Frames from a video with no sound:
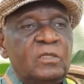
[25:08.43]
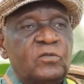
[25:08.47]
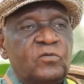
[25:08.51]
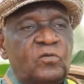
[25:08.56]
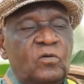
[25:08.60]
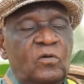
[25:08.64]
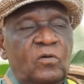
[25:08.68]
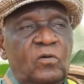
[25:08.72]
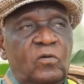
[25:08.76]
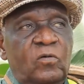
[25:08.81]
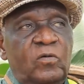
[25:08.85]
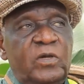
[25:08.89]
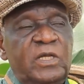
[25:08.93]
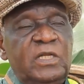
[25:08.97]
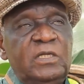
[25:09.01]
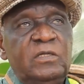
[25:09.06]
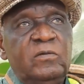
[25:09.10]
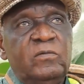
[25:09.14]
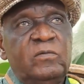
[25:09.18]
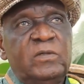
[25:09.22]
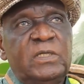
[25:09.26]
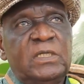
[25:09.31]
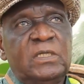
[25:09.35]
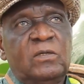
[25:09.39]
So
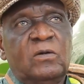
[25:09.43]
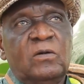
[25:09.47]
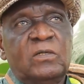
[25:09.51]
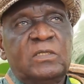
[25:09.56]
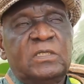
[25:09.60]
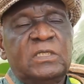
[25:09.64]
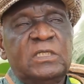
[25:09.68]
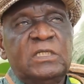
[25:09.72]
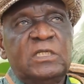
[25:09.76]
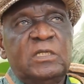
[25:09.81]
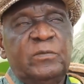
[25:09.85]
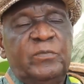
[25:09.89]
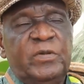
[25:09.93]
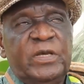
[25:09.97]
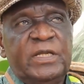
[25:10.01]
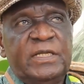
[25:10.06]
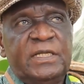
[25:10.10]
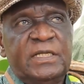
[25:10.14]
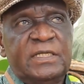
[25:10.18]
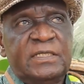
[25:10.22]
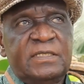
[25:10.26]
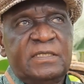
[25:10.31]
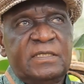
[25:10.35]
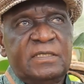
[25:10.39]
when we got
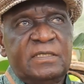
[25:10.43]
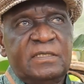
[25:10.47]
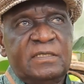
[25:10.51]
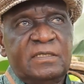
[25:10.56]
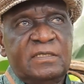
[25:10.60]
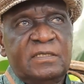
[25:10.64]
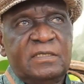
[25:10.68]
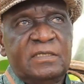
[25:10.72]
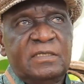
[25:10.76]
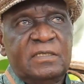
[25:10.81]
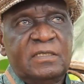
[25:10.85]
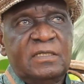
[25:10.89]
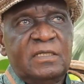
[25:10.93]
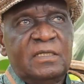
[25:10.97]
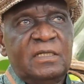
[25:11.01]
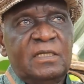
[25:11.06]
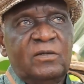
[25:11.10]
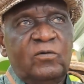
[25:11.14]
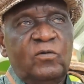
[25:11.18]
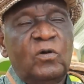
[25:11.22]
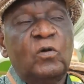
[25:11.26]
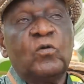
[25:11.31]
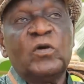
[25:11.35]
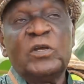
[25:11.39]
independence,
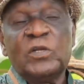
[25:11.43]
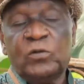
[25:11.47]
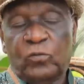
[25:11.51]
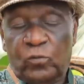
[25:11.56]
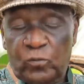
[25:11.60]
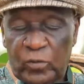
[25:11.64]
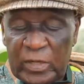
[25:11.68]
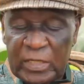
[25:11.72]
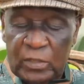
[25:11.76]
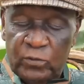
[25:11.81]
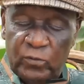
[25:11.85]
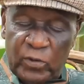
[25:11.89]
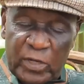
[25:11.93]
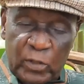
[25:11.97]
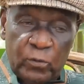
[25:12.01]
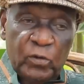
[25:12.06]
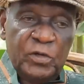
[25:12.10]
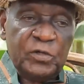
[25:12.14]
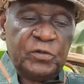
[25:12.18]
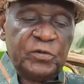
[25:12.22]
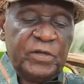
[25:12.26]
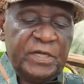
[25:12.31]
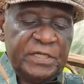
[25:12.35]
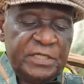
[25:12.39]
when we were
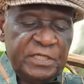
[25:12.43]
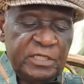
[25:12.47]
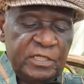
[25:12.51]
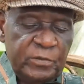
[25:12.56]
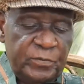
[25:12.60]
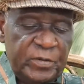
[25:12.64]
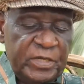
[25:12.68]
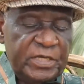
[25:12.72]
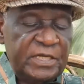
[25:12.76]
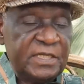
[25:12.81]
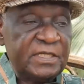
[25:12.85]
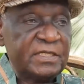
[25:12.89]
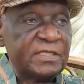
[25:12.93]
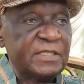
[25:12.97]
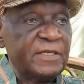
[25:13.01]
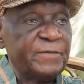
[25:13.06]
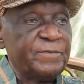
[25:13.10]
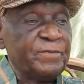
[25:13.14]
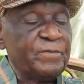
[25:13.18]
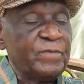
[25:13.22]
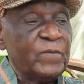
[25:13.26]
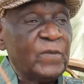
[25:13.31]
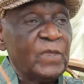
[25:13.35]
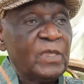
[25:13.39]
going to get independence,
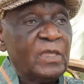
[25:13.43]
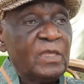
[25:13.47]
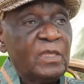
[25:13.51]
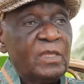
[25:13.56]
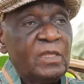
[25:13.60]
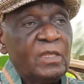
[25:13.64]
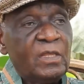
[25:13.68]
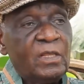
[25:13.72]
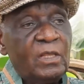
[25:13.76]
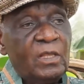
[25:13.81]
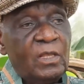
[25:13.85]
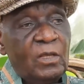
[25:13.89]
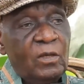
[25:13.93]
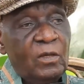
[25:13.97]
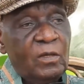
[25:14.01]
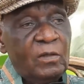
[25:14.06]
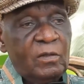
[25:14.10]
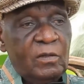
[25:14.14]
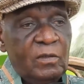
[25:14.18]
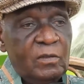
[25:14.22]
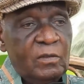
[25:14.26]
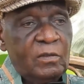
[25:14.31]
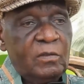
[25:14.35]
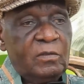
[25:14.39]

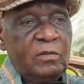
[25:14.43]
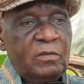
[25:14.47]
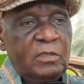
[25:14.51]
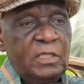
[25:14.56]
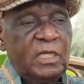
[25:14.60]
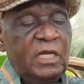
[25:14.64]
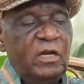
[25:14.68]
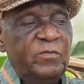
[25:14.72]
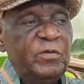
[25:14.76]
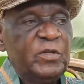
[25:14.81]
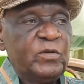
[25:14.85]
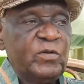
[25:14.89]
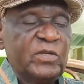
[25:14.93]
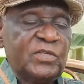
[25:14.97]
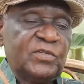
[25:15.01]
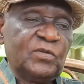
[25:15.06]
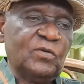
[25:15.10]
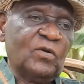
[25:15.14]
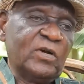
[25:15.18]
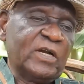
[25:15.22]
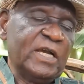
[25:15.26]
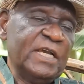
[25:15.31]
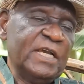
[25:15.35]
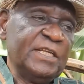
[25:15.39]
the government was
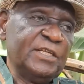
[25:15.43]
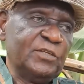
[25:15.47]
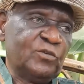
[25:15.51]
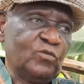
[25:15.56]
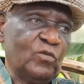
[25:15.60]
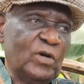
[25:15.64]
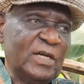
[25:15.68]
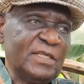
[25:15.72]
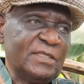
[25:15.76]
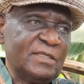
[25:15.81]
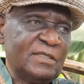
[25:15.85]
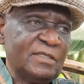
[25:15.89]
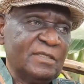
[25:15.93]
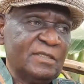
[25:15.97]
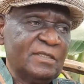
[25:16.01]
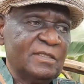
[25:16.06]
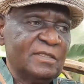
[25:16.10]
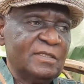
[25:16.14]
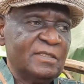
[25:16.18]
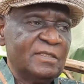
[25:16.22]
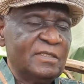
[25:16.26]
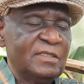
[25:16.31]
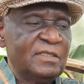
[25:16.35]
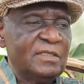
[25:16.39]
so kind to us.
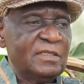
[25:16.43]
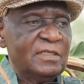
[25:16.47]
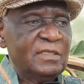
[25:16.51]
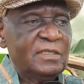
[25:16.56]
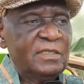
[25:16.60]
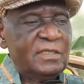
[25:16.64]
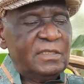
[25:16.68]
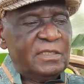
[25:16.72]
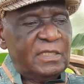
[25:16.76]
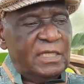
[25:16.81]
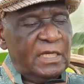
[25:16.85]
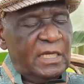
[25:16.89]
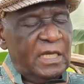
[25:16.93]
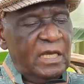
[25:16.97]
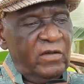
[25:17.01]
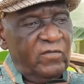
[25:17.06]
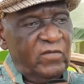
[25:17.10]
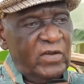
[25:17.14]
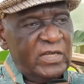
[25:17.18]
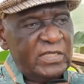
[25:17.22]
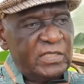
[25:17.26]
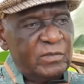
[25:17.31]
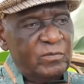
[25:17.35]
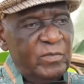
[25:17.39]
They
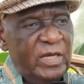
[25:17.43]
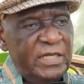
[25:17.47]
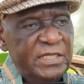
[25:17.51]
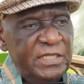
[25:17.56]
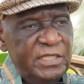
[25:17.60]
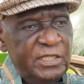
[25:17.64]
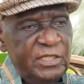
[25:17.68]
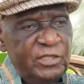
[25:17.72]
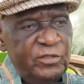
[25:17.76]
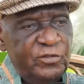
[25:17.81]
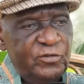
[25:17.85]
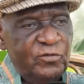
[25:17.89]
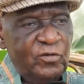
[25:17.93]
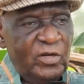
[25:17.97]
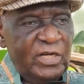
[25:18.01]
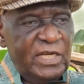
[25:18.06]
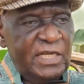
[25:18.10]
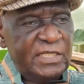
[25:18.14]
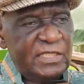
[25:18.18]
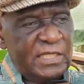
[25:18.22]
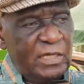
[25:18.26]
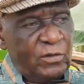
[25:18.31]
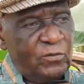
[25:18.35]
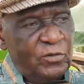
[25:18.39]
gave us money in
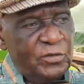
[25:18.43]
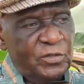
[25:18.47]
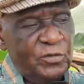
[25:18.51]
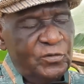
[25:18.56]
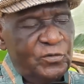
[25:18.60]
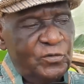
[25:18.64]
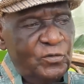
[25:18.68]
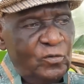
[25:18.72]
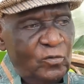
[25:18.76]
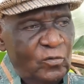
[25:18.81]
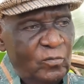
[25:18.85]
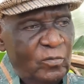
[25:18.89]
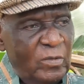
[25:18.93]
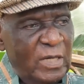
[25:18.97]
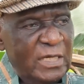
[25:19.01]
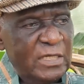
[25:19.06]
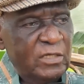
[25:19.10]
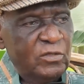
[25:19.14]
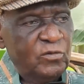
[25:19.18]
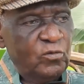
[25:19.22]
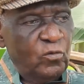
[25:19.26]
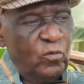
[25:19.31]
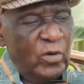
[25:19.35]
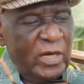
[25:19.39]
dollars according to your
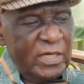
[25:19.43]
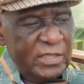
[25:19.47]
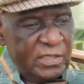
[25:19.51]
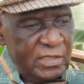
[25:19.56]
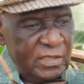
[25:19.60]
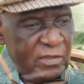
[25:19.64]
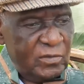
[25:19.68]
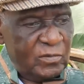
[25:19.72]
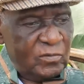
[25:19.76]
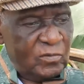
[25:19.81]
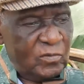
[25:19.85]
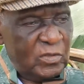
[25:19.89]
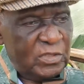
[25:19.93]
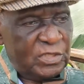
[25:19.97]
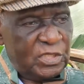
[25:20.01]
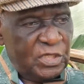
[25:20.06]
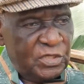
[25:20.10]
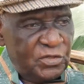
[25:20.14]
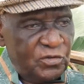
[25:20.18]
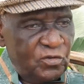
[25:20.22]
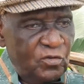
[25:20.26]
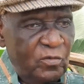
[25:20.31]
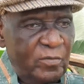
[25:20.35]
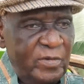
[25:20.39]
money you want to
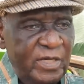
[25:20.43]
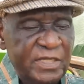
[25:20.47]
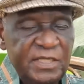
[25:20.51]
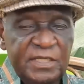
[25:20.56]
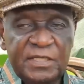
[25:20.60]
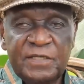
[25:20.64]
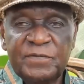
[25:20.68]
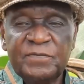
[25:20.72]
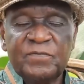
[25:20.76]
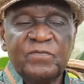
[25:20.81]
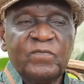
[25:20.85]
change your money.